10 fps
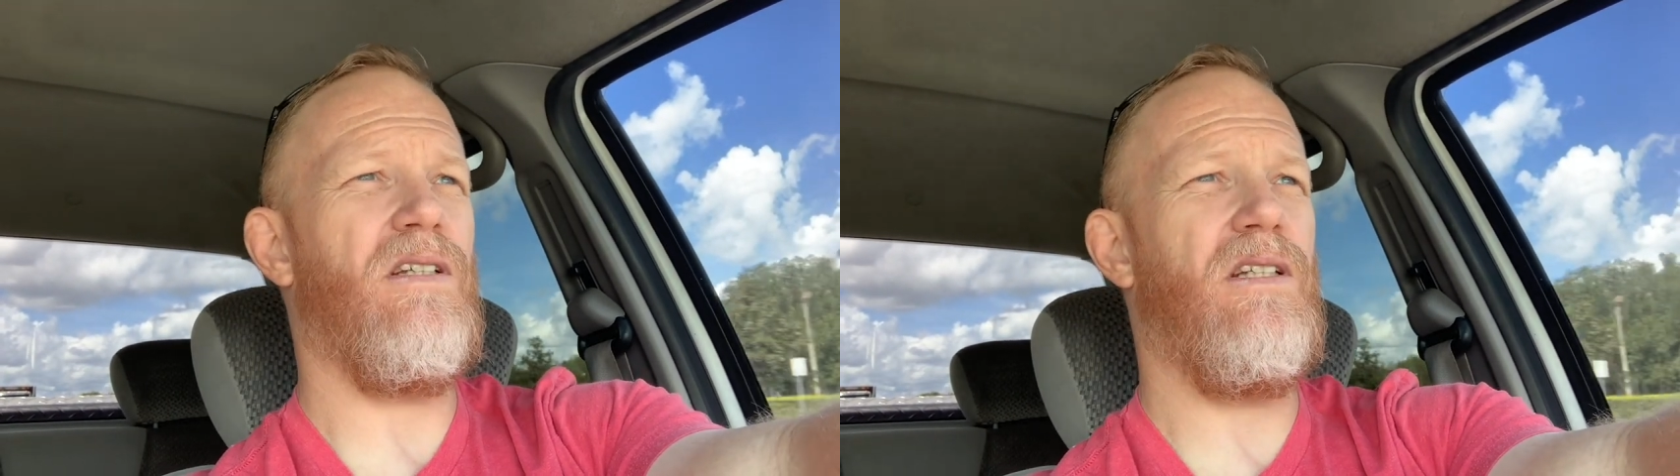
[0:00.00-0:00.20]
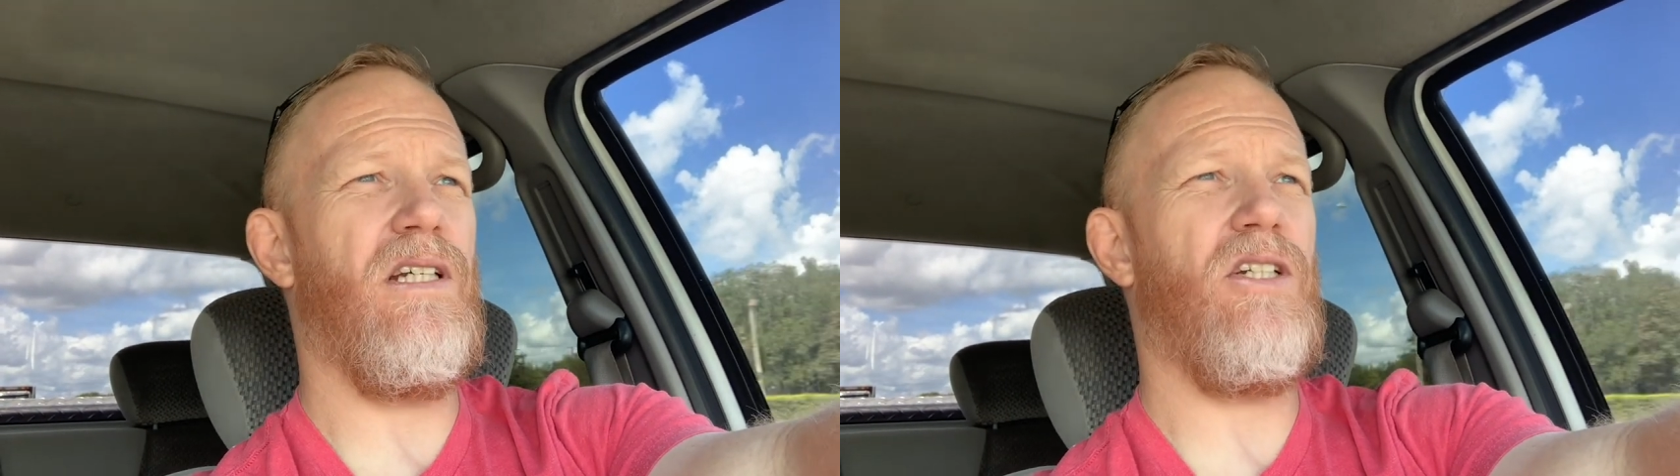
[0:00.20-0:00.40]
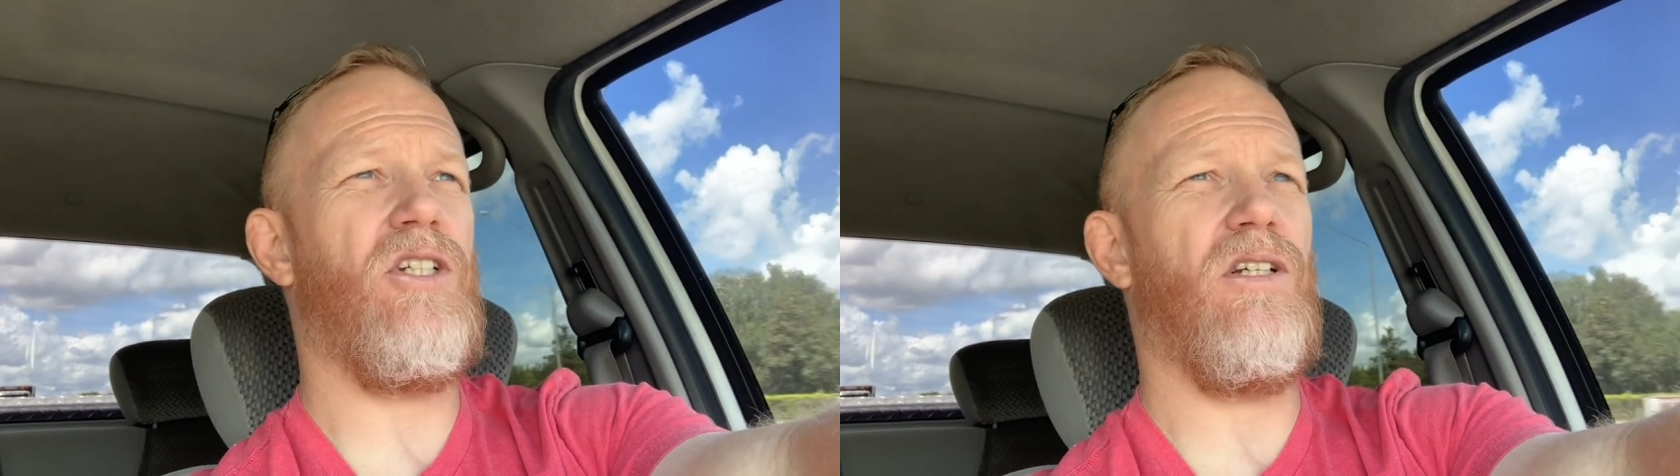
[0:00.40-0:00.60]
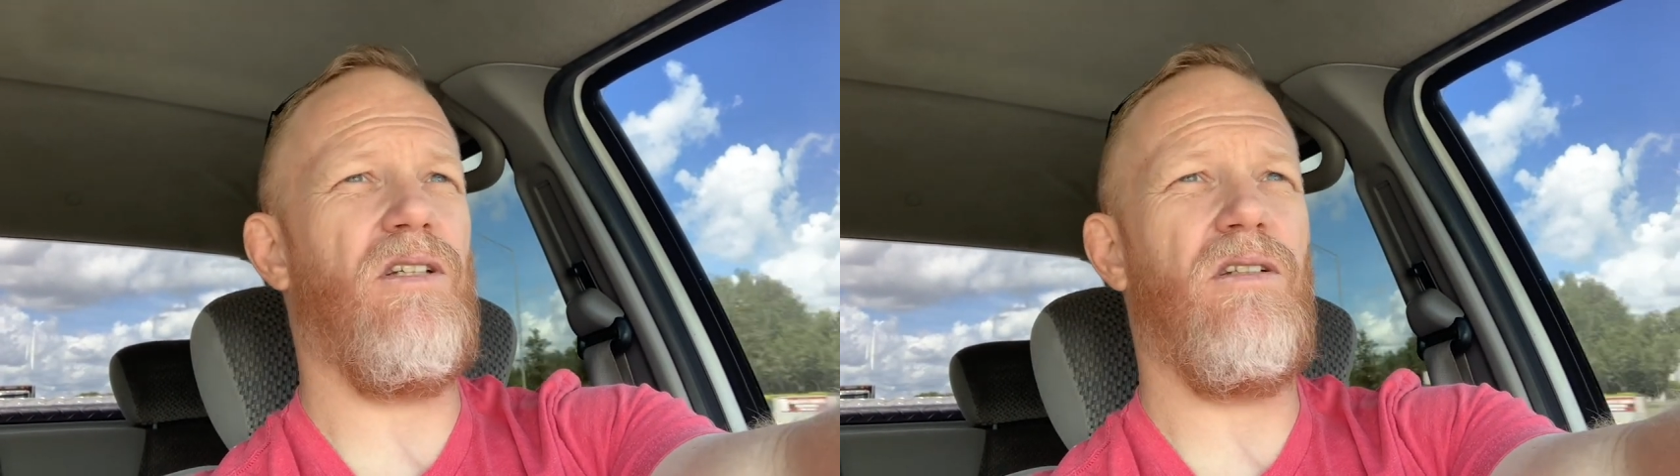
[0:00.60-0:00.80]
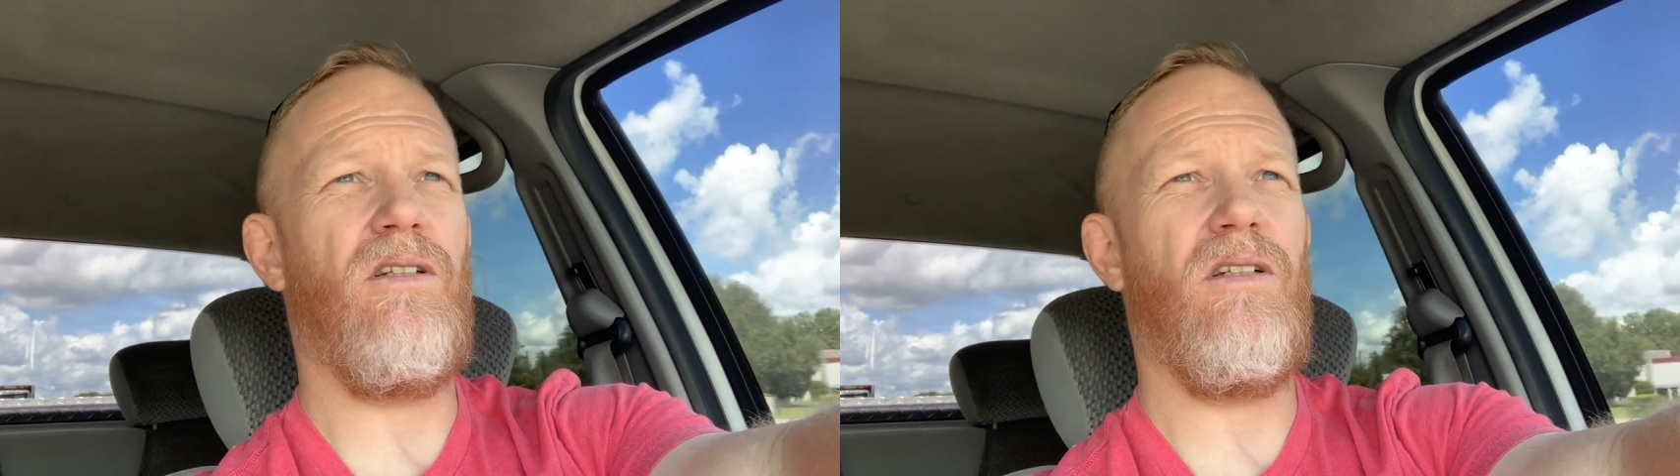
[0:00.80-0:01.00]

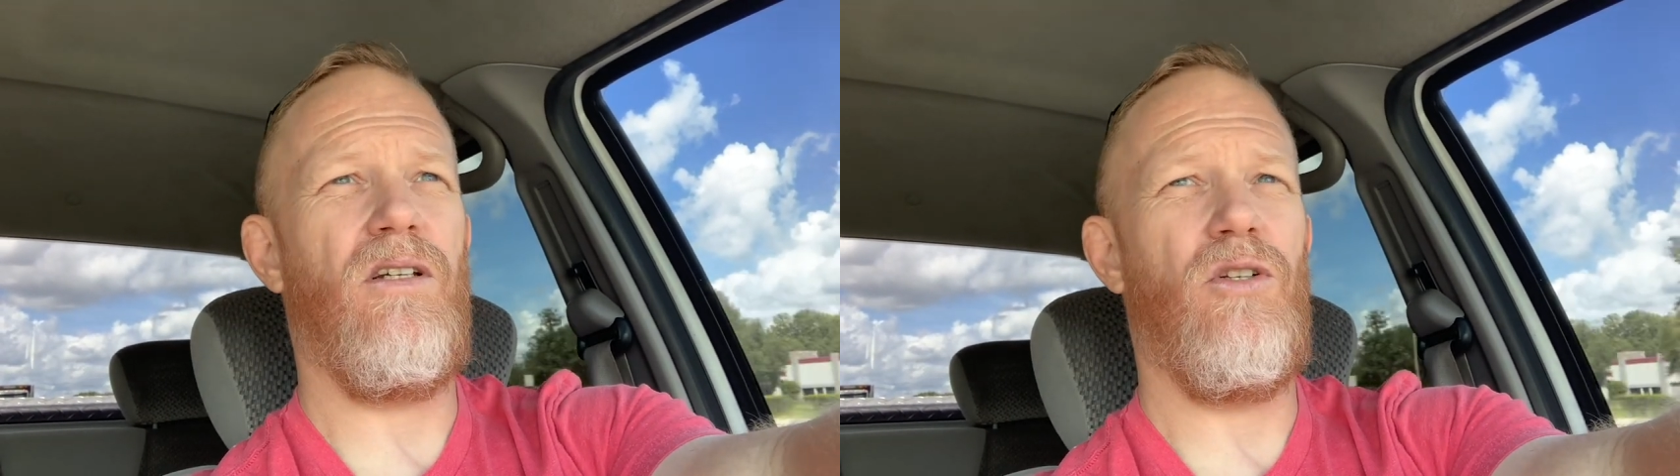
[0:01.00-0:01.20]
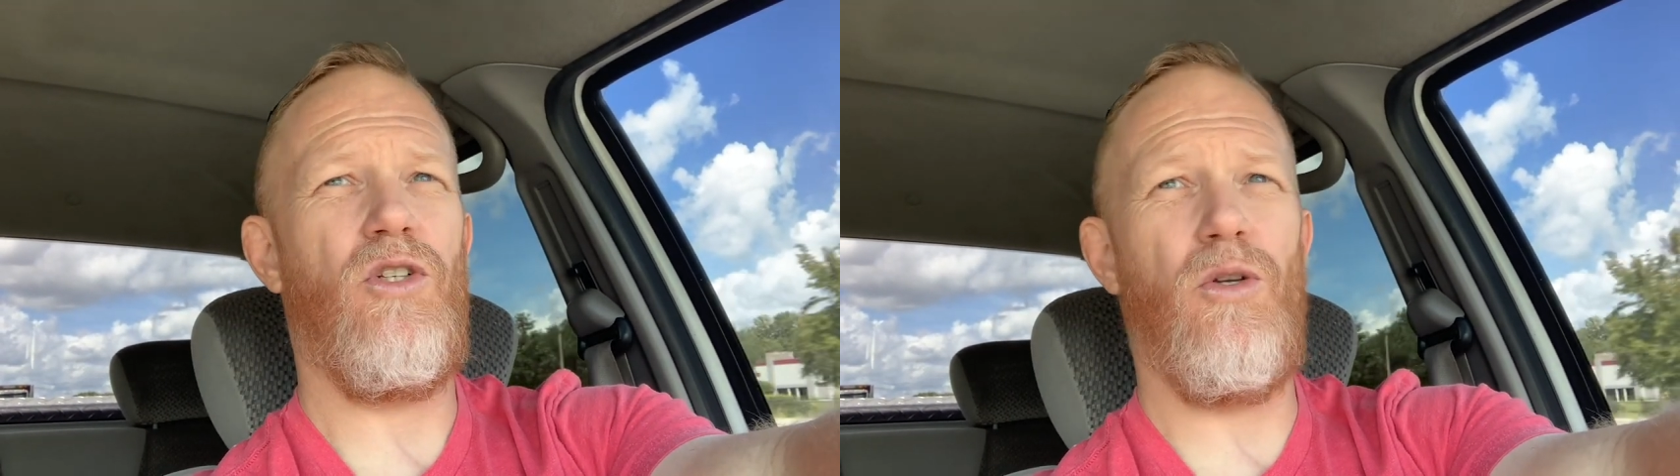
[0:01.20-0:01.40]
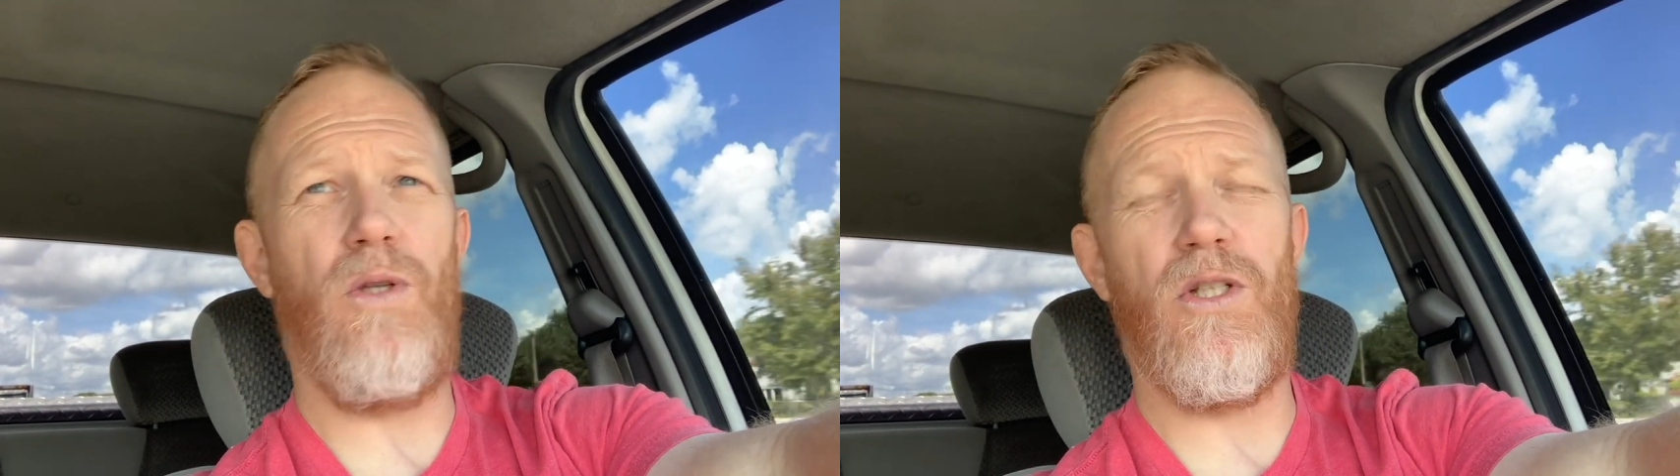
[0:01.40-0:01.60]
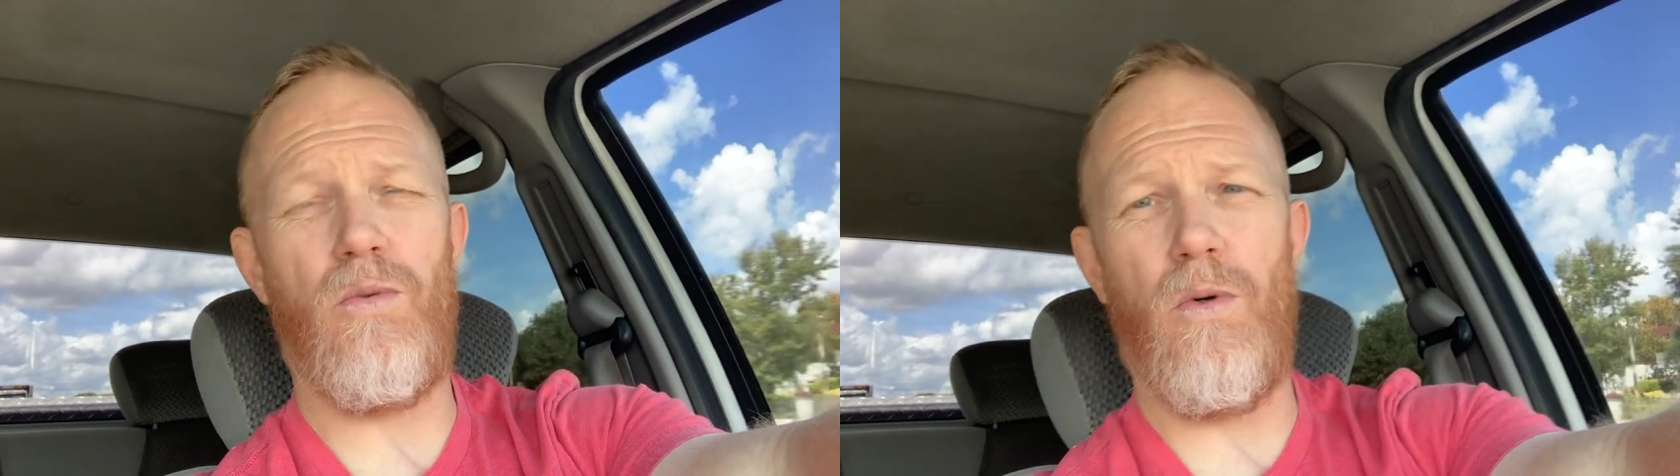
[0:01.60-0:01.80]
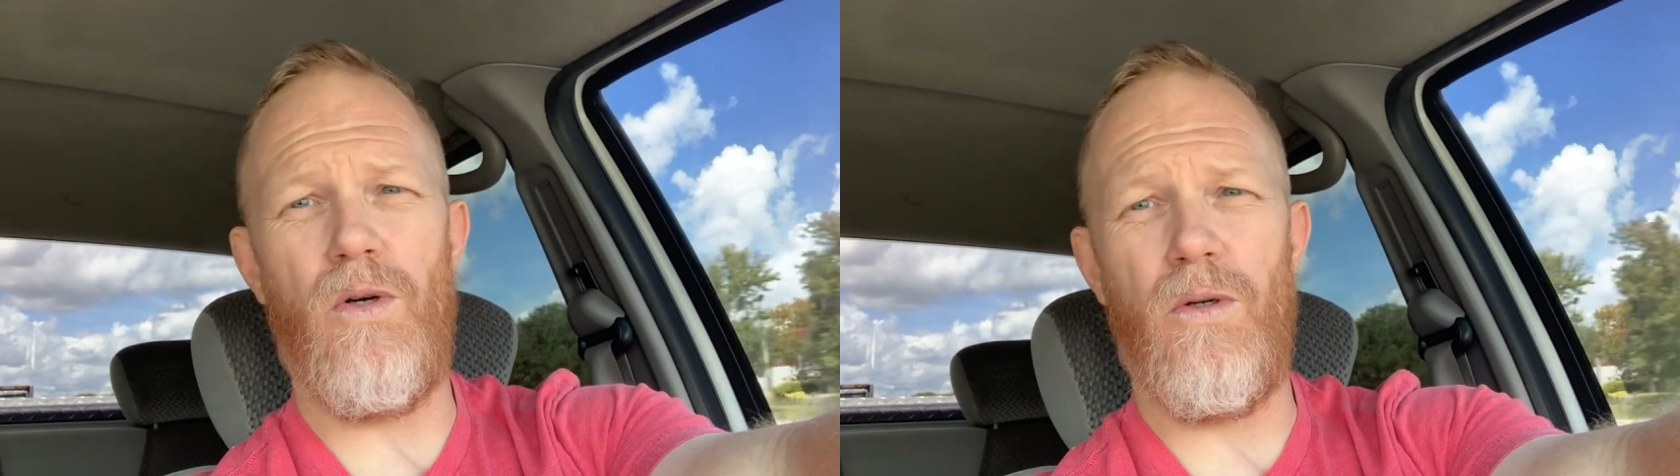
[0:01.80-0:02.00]
addiction to this
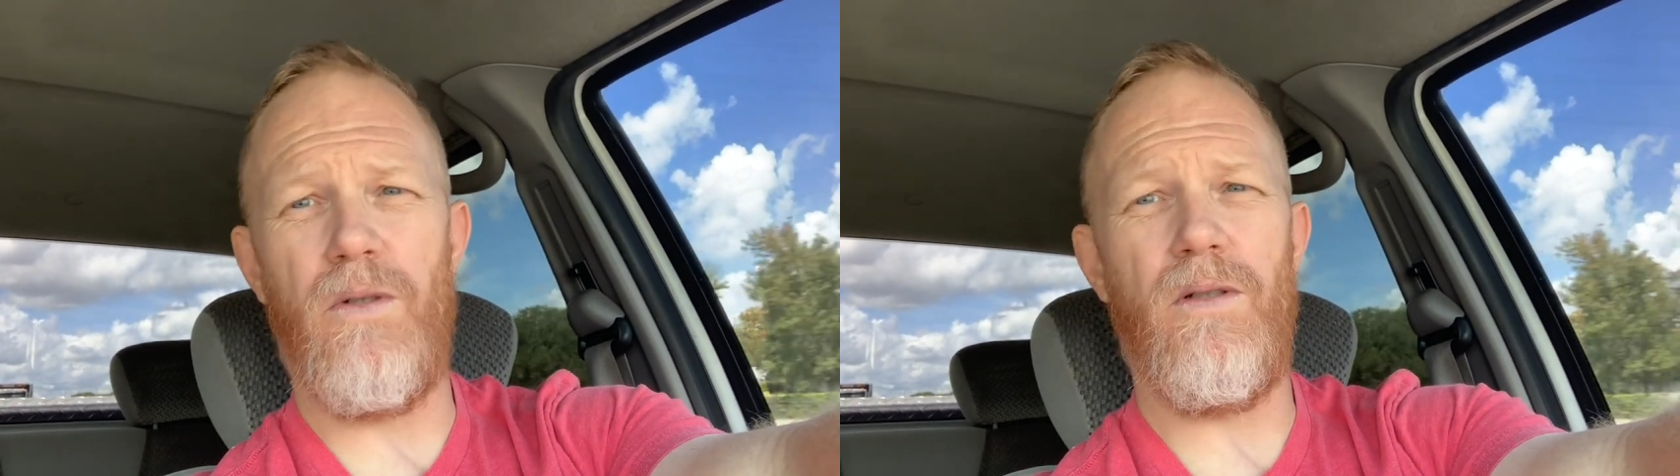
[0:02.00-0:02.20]
world.